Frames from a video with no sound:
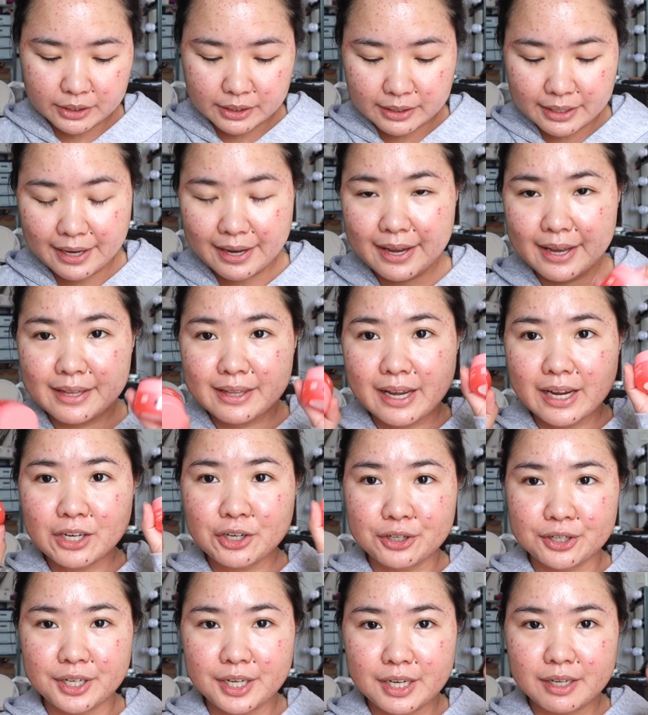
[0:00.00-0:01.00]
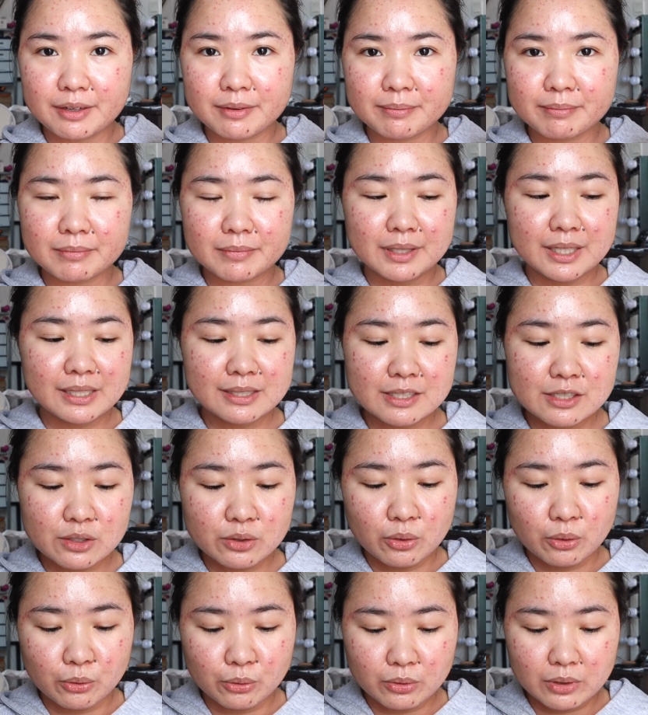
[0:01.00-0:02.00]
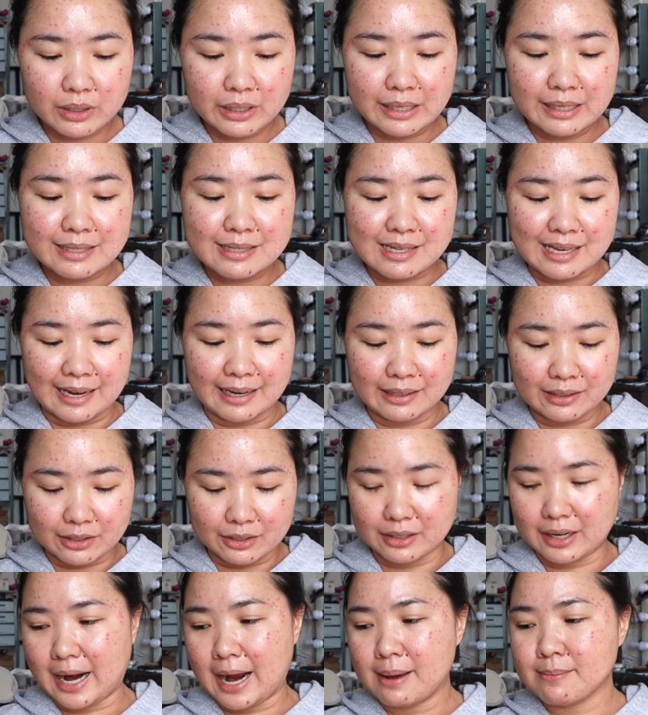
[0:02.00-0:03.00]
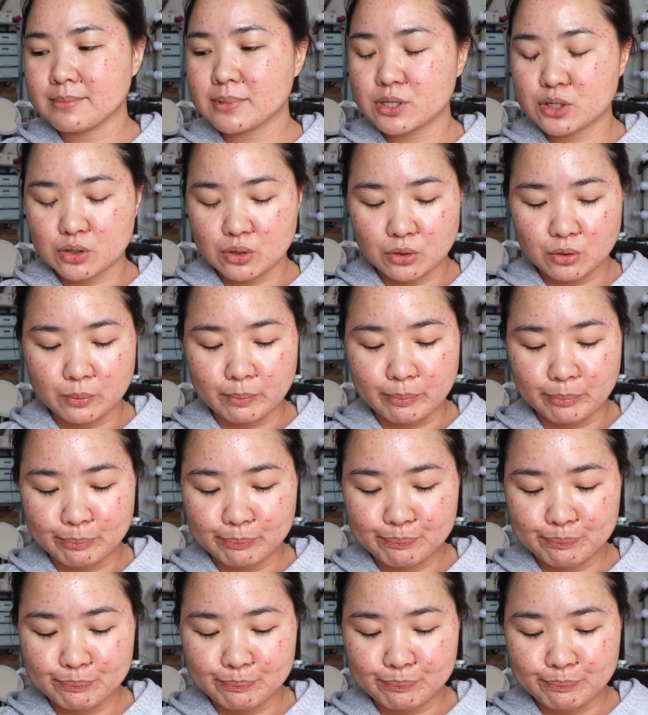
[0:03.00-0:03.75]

the day and night cream, this is only 10 grams. So